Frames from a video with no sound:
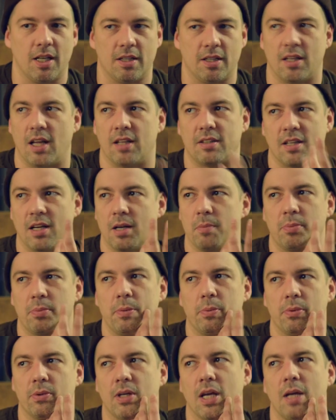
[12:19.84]
at that time,
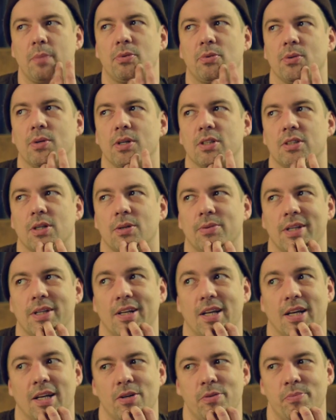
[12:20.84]
people came to us already
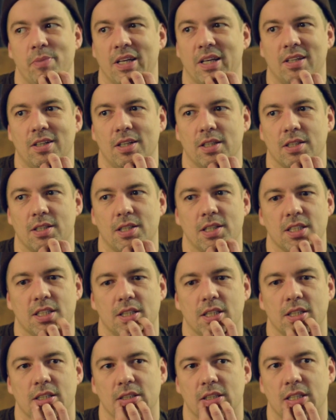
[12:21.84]
like, oh my God, you guys
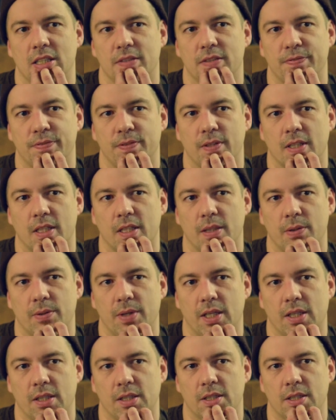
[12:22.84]
got a lot of fucking
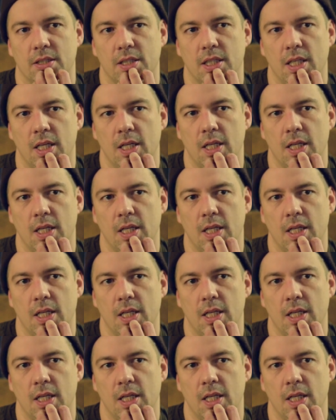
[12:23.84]
records.